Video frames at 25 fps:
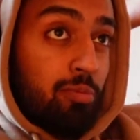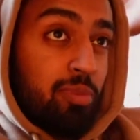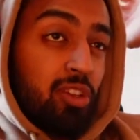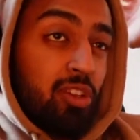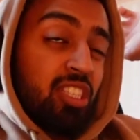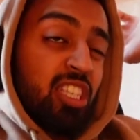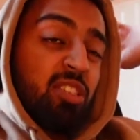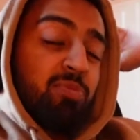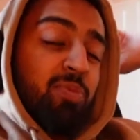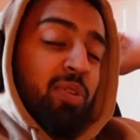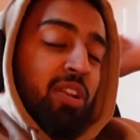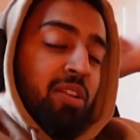
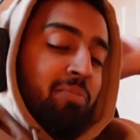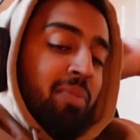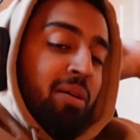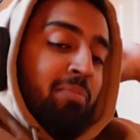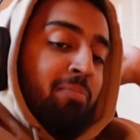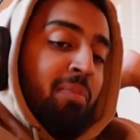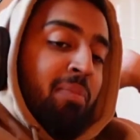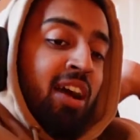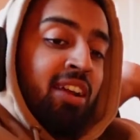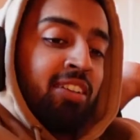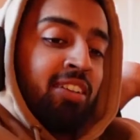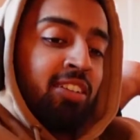because it's been in my
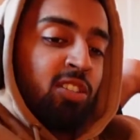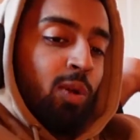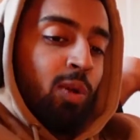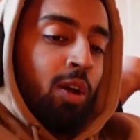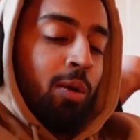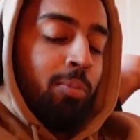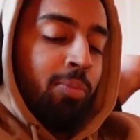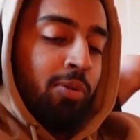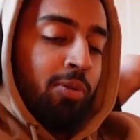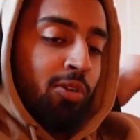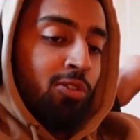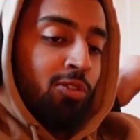mind as
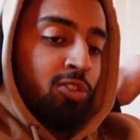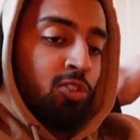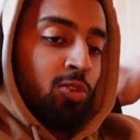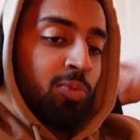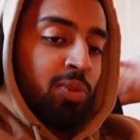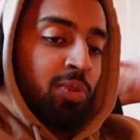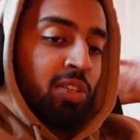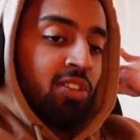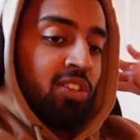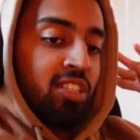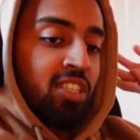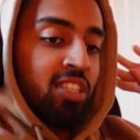well, but also
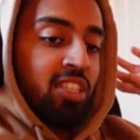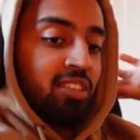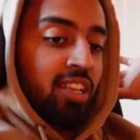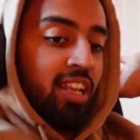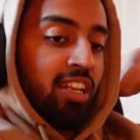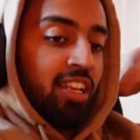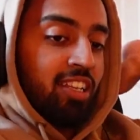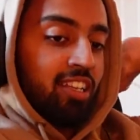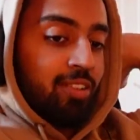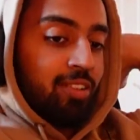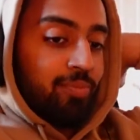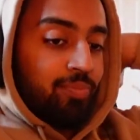because it's
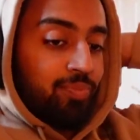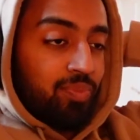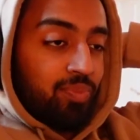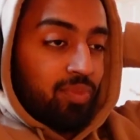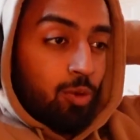like,